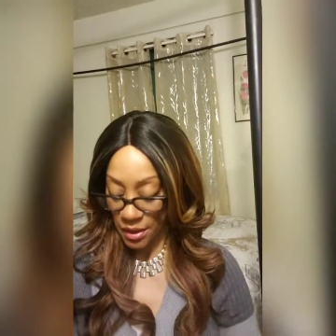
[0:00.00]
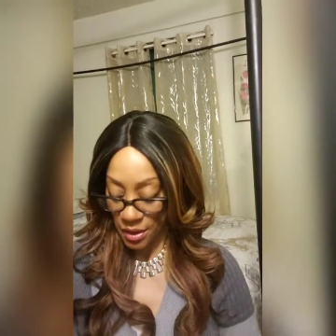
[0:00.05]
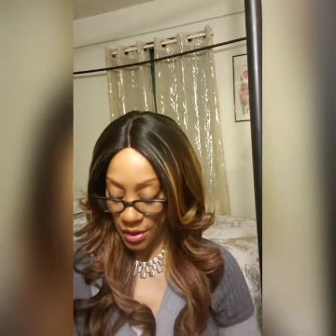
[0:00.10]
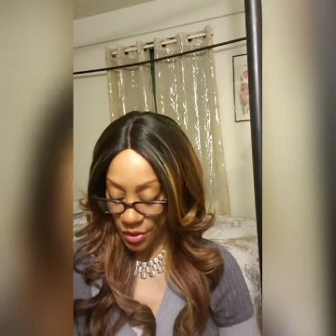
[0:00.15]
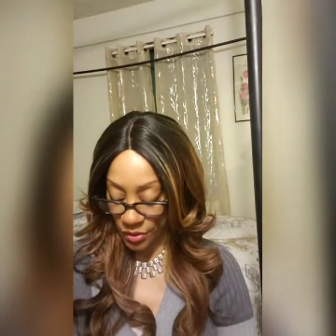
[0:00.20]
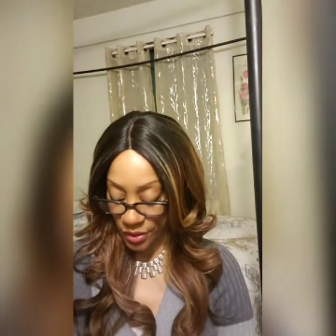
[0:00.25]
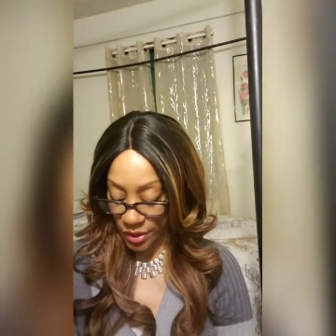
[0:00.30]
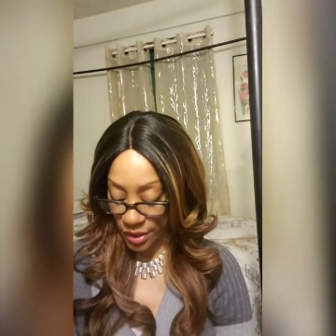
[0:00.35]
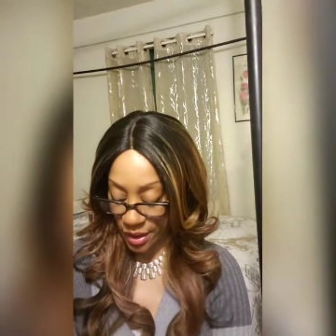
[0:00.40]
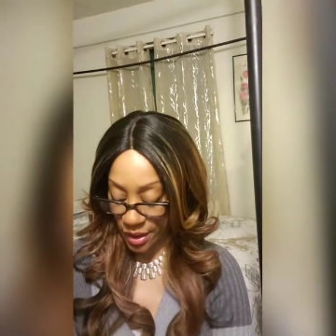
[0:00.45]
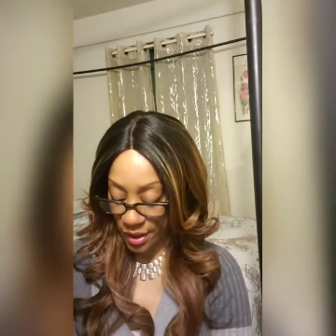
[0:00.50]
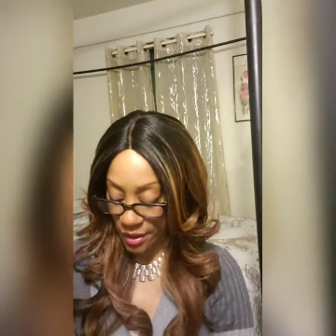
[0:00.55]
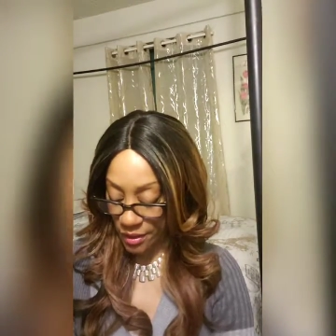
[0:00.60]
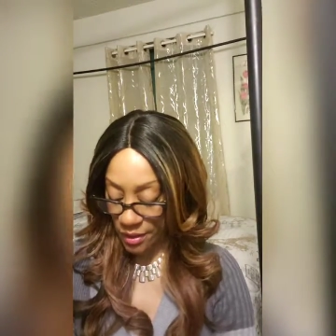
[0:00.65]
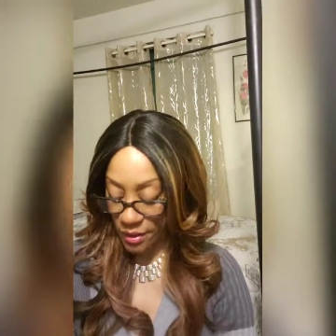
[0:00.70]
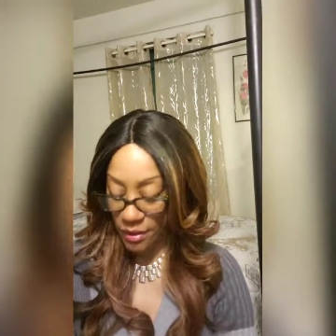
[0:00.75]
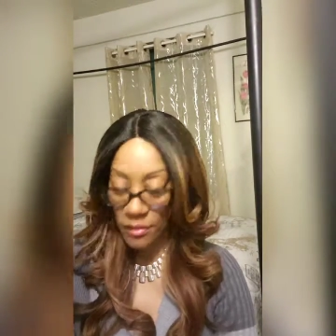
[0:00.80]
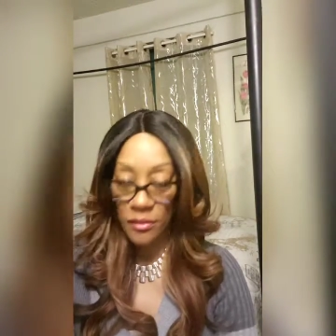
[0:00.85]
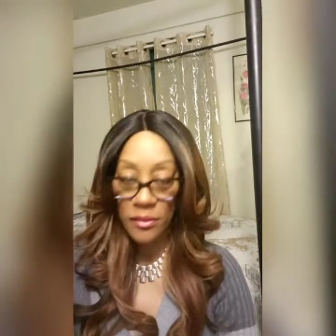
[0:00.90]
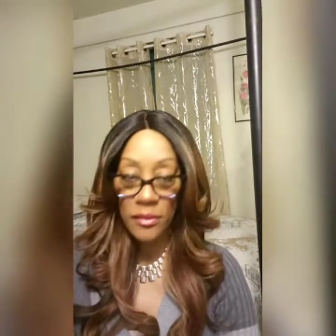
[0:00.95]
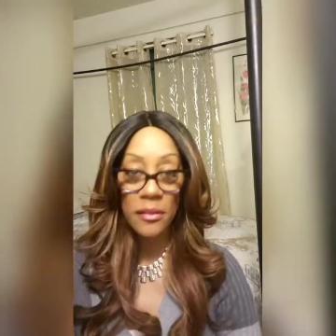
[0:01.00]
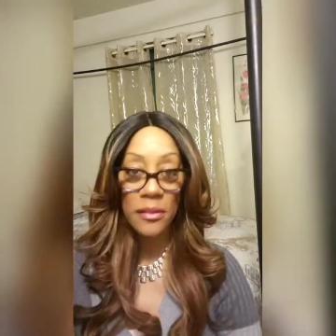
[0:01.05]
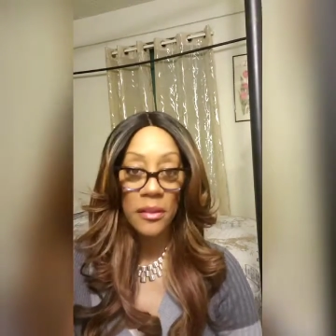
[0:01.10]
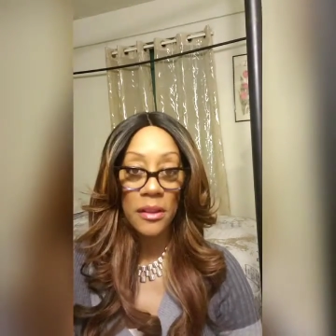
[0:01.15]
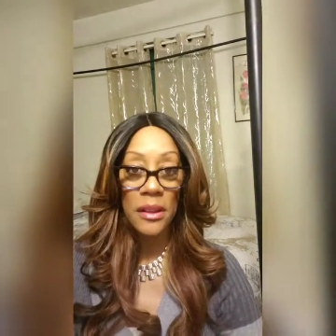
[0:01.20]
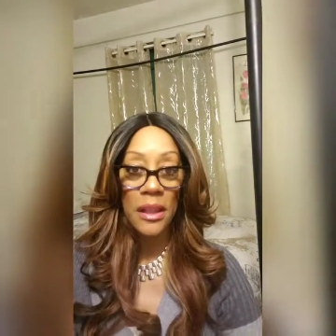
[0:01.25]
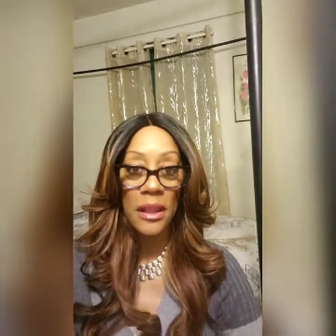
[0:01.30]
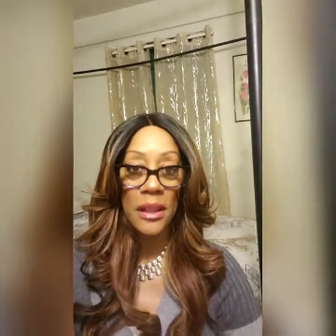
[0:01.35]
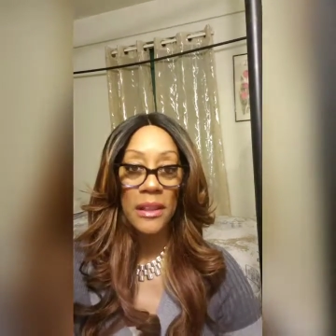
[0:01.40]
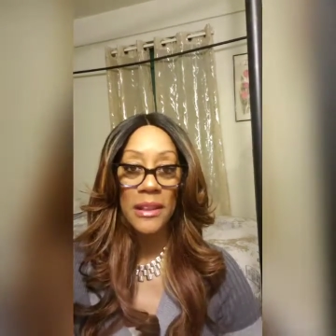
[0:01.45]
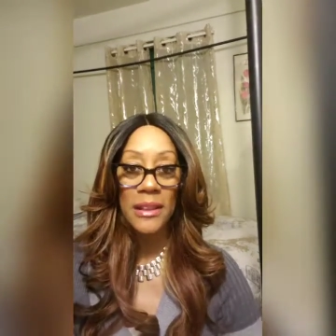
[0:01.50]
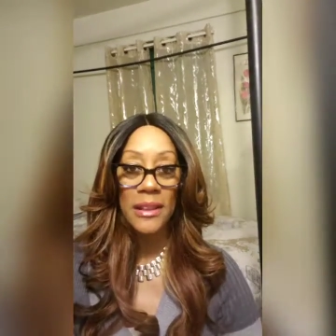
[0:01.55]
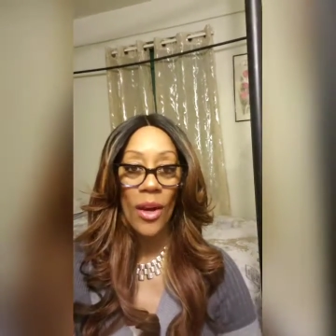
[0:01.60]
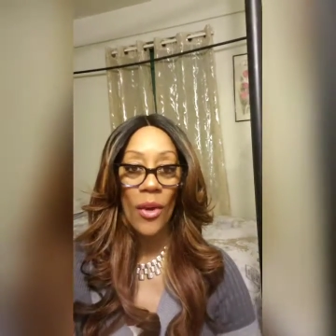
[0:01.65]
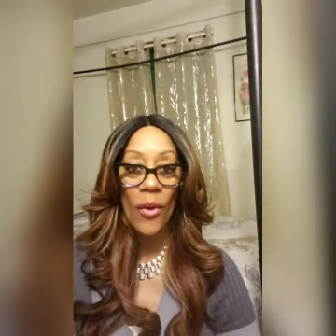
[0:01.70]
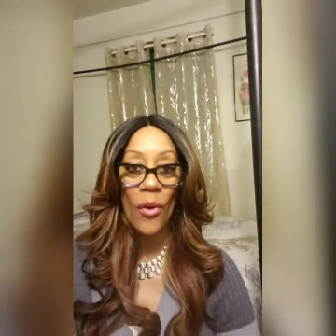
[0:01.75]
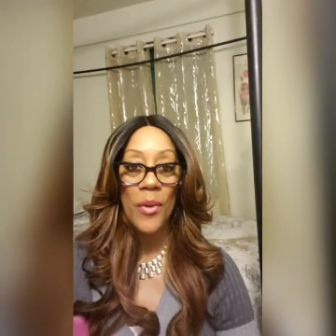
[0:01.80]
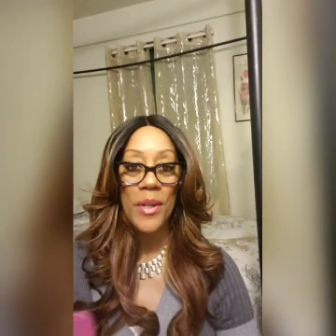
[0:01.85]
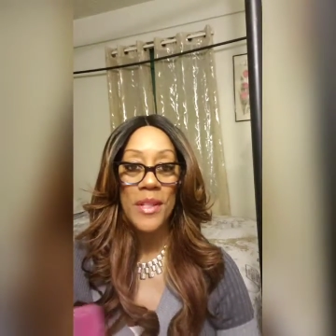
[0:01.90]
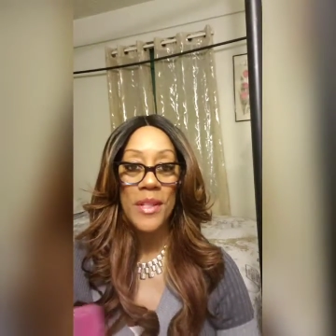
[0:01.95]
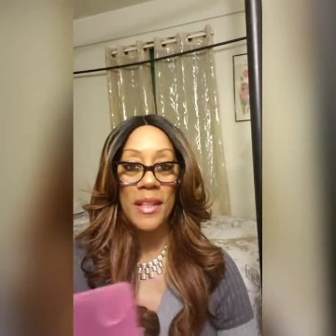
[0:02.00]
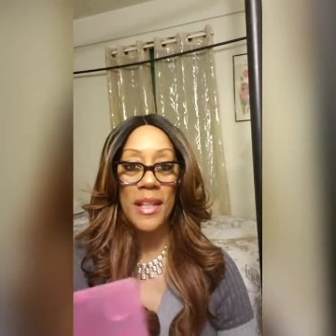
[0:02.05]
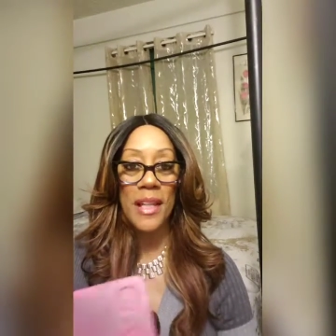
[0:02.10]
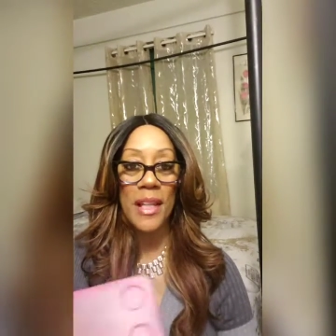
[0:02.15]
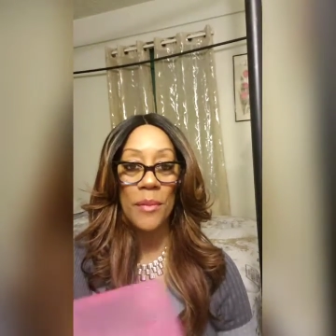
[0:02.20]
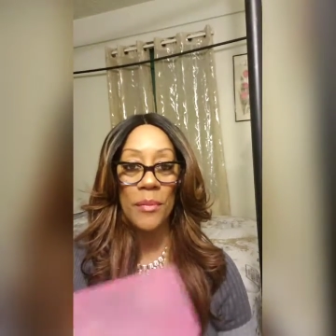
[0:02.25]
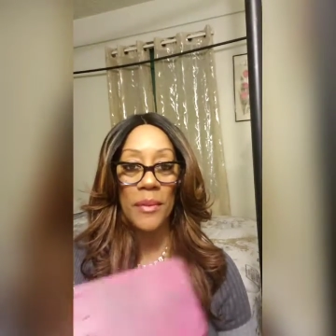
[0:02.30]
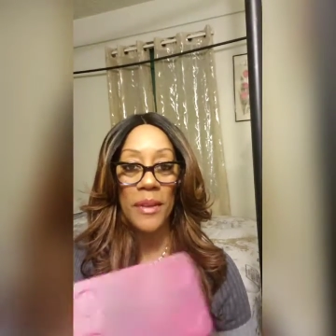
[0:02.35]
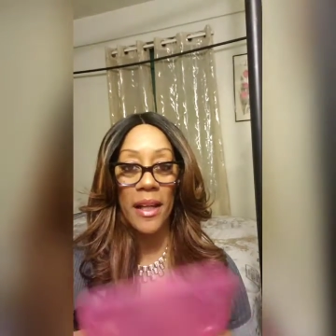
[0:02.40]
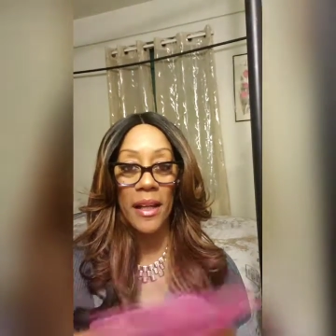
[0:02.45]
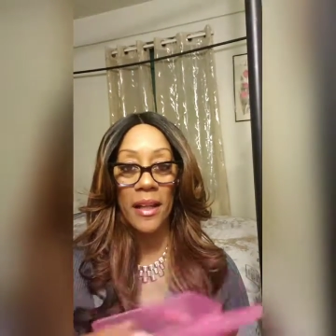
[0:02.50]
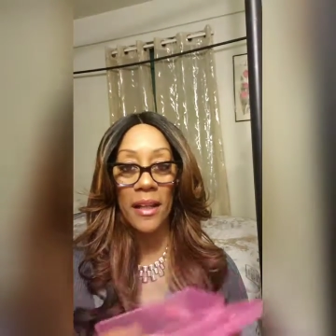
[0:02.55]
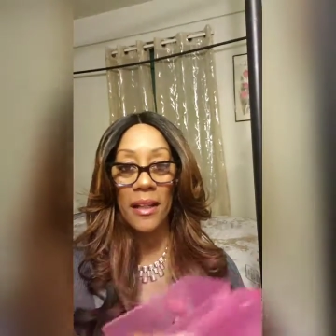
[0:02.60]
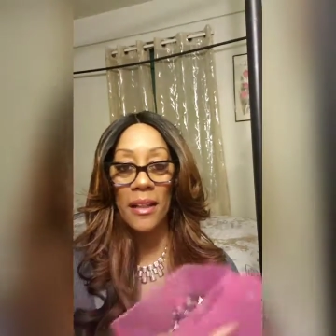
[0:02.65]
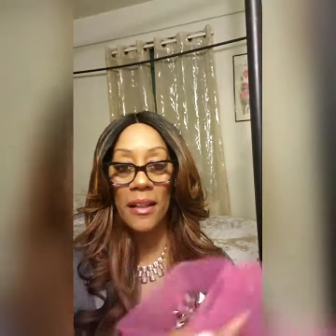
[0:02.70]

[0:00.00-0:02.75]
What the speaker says: Okay, so I always keep like